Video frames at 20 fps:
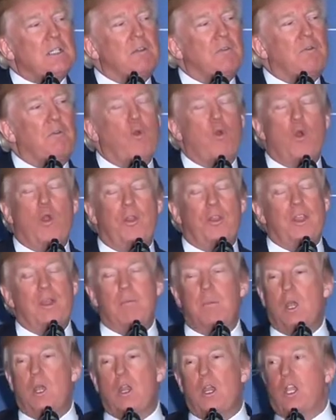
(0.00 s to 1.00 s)
for the
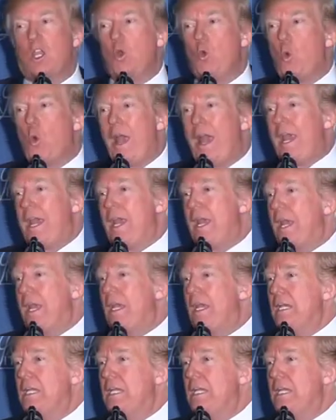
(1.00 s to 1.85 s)
American way,